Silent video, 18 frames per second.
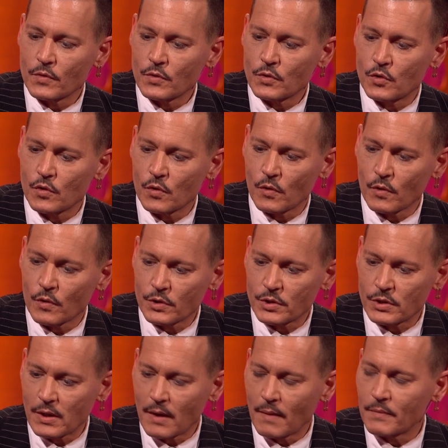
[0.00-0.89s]
George
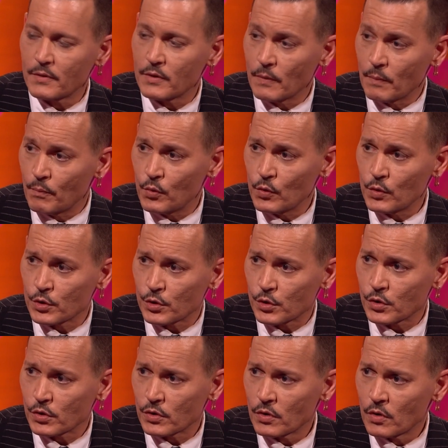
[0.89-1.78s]
W.
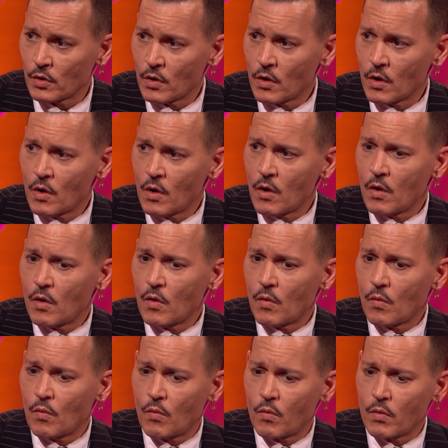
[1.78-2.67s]
Bush
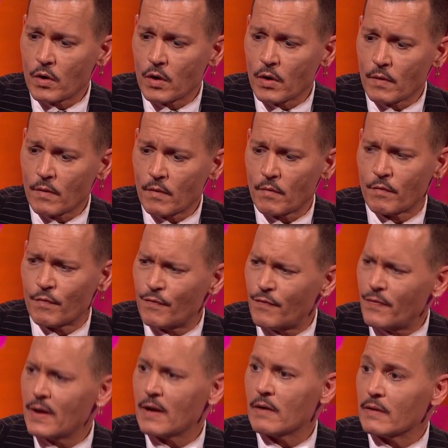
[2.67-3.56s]
were
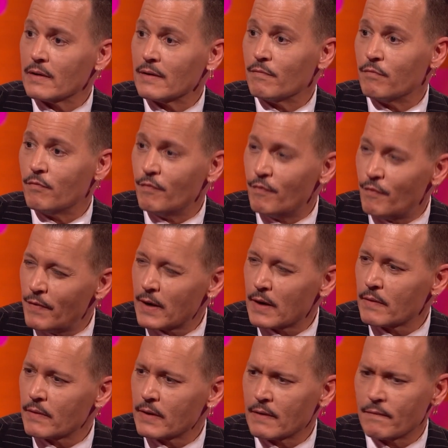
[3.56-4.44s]
very,
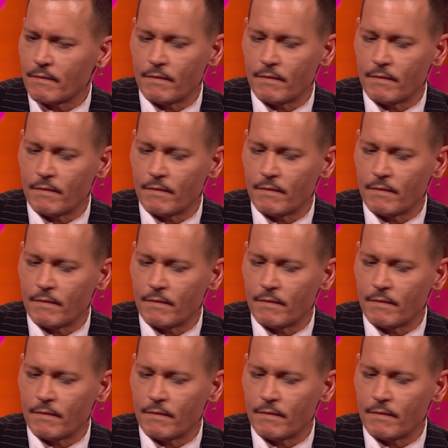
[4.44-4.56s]
very,